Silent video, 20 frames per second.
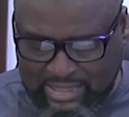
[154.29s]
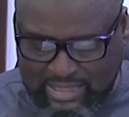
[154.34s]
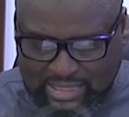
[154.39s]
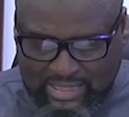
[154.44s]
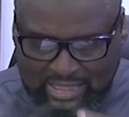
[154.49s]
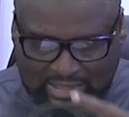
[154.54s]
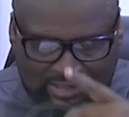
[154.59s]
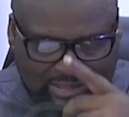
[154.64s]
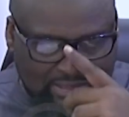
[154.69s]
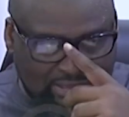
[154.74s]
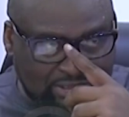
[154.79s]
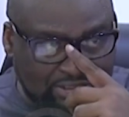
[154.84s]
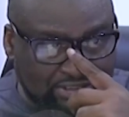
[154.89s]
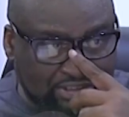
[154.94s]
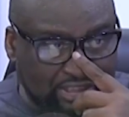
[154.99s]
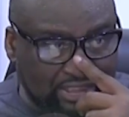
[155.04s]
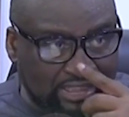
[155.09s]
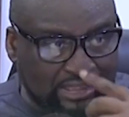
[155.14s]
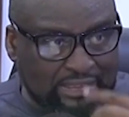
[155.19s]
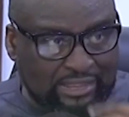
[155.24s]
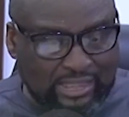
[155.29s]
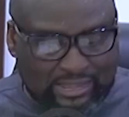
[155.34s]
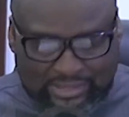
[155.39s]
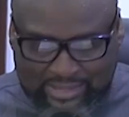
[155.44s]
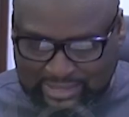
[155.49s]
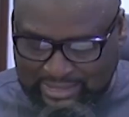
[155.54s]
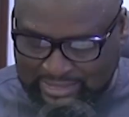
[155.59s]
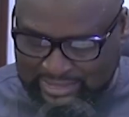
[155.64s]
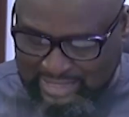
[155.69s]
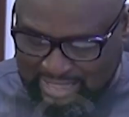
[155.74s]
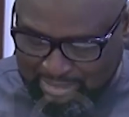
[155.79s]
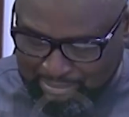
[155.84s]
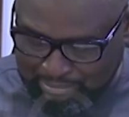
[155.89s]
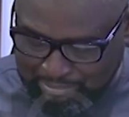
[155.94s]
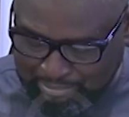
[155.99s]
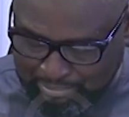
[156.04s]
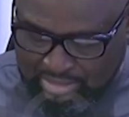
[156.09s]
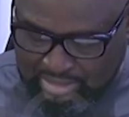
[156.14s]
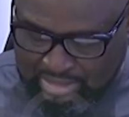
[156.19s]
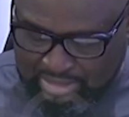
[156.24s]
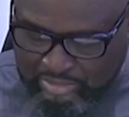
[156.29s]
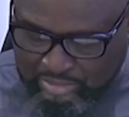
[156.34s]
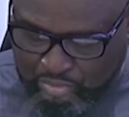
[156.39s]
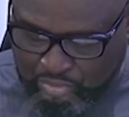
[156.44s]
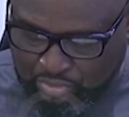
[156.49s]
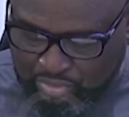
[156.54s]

and the JSS exam, and